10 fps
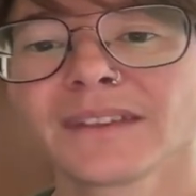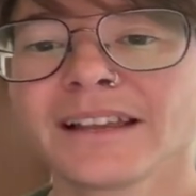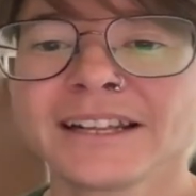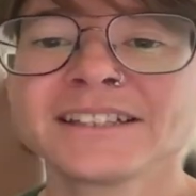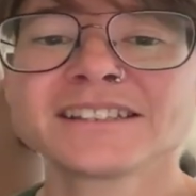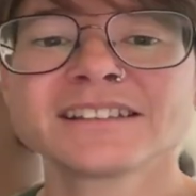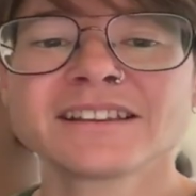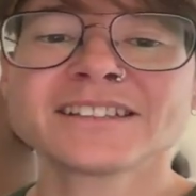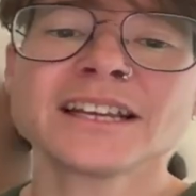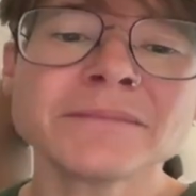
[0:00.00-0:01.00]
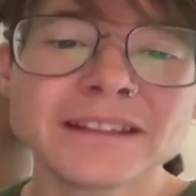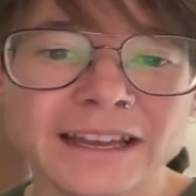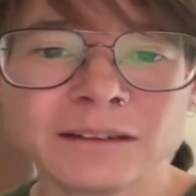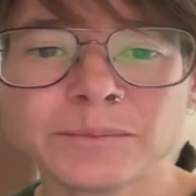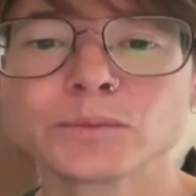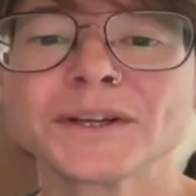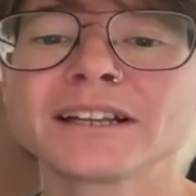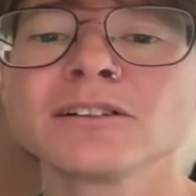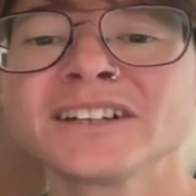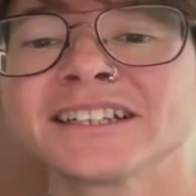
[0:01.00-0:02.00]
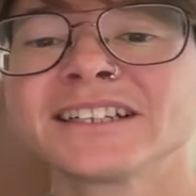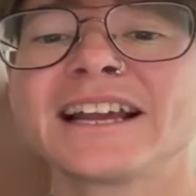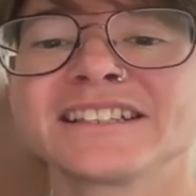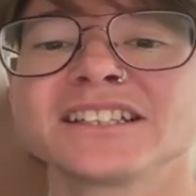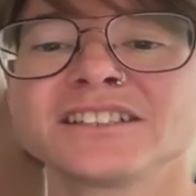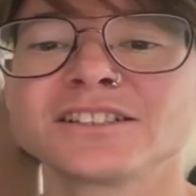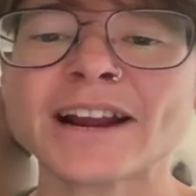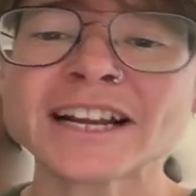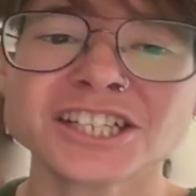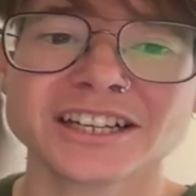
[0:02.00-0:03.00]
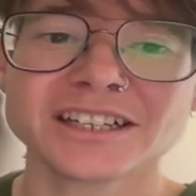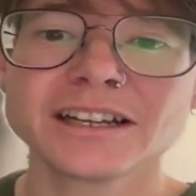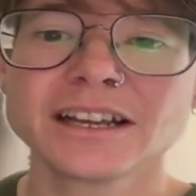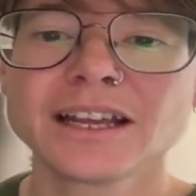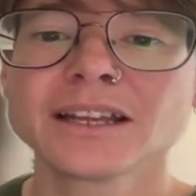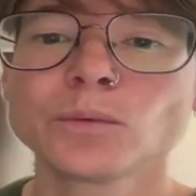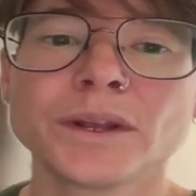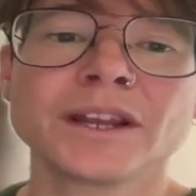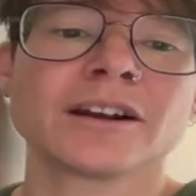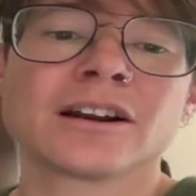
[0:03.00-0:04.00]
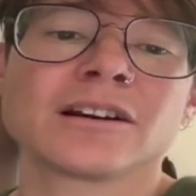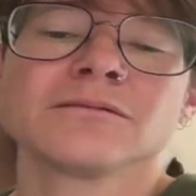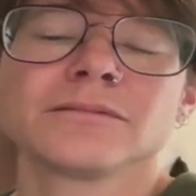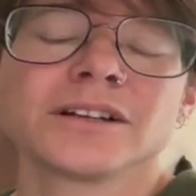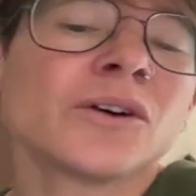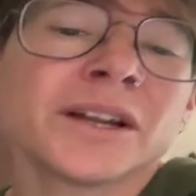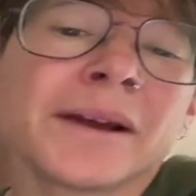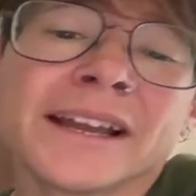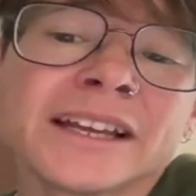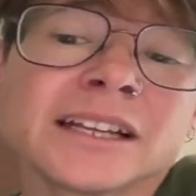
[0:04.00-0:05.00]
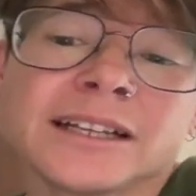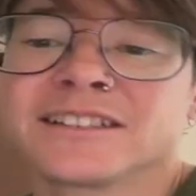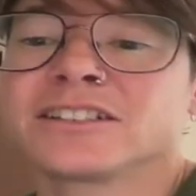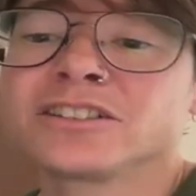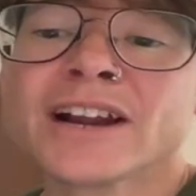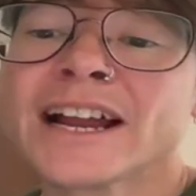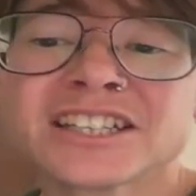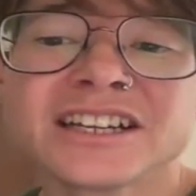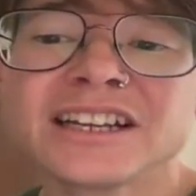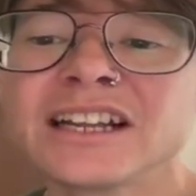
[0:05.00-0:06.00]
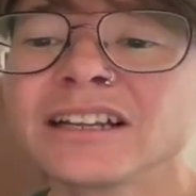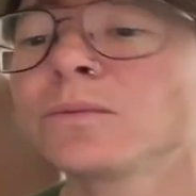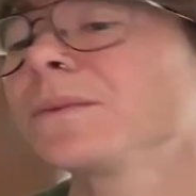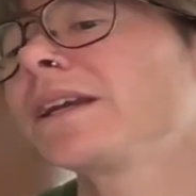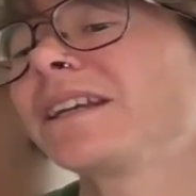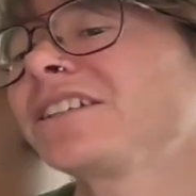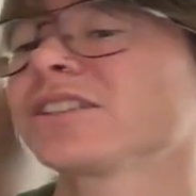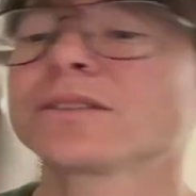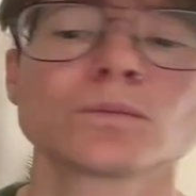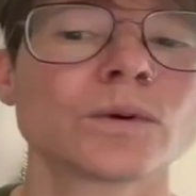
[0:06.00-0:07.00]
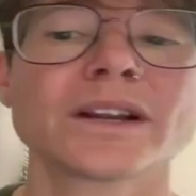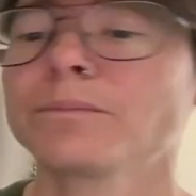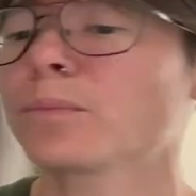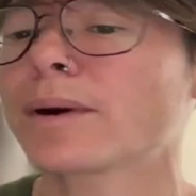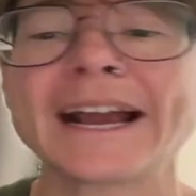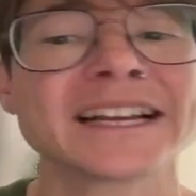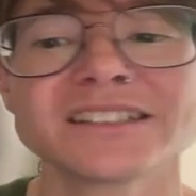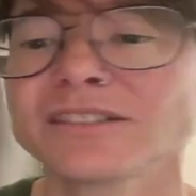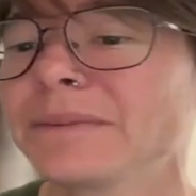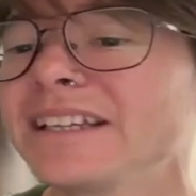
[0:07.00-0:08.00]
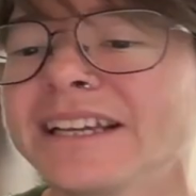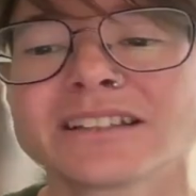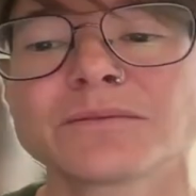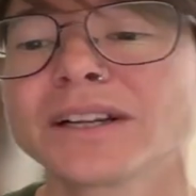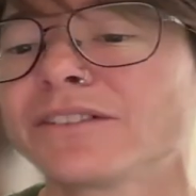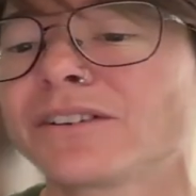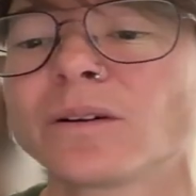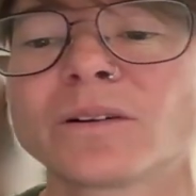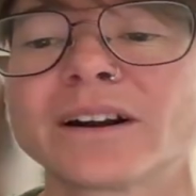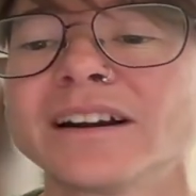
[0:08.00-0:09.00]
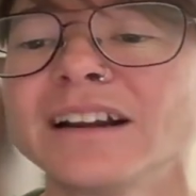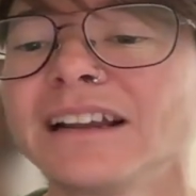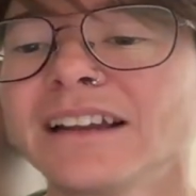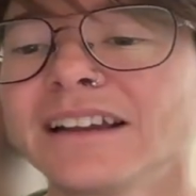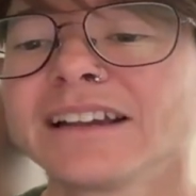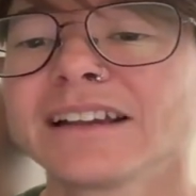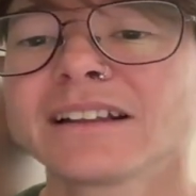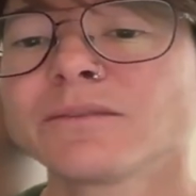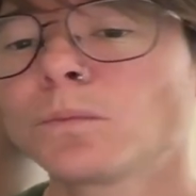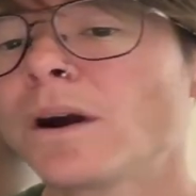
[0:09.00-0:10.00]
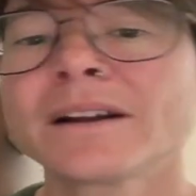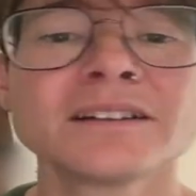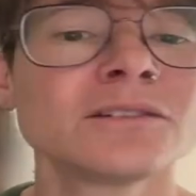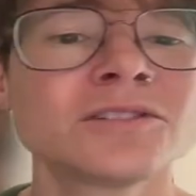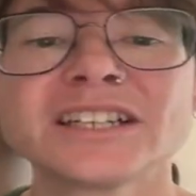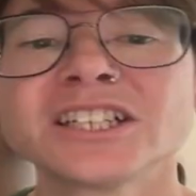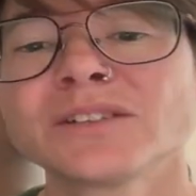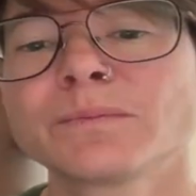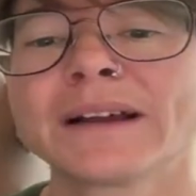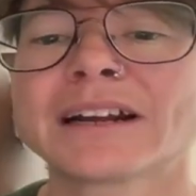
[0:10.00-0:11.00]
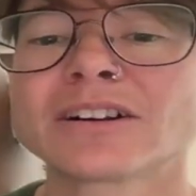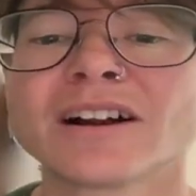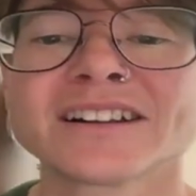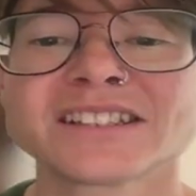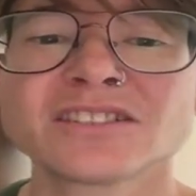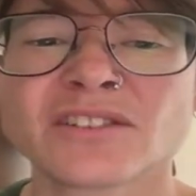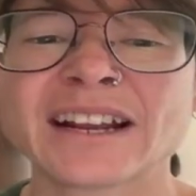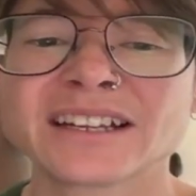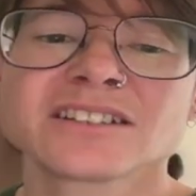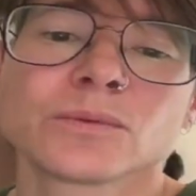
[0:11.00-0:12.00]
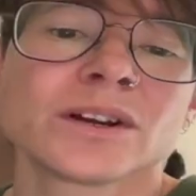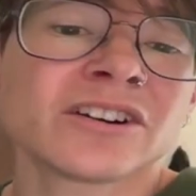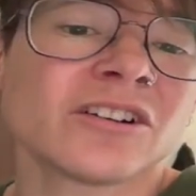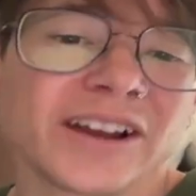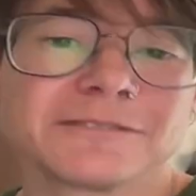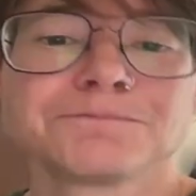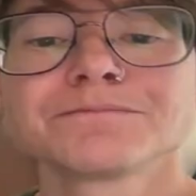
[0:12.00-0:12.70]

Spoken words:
It's the same thing, but we can look at it as a distraction. We are annoyed by it. It's a distraction. We just want to practice obedience or whatever, or walk on a loose leash, but our dog is distracted, so we are annoyed.